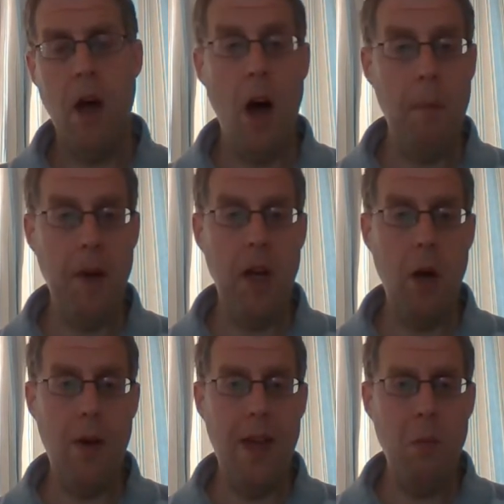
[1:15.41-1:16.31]
But you
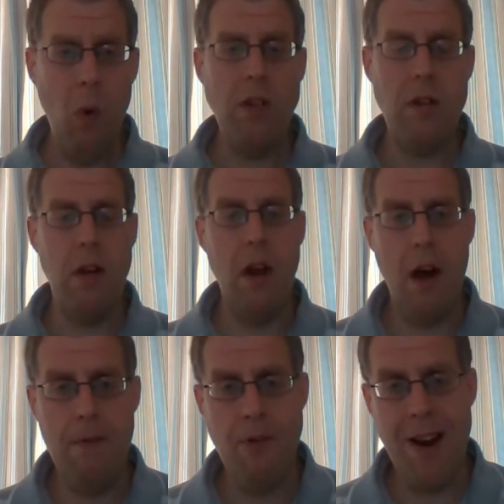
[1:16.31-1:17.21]
know, he wasn't
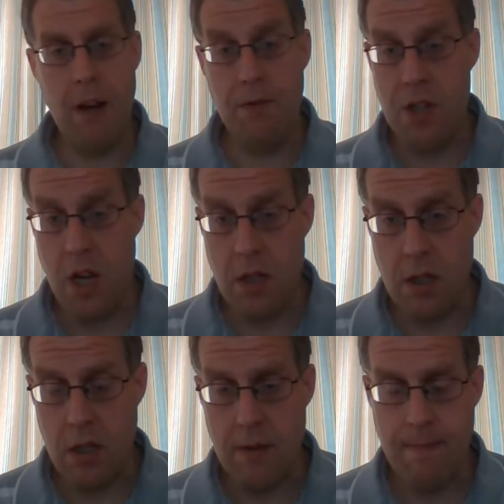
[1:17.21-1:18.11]
a friend of
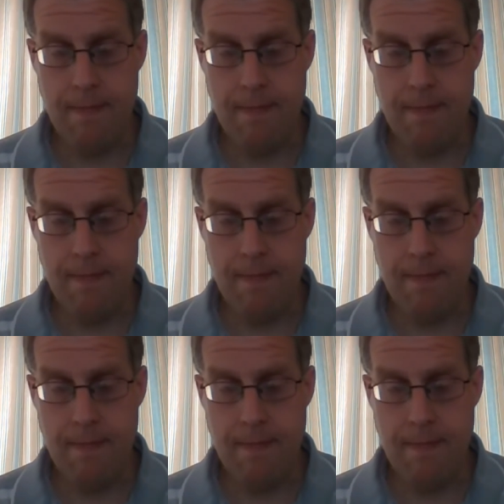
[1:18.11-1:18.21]
Jesus's.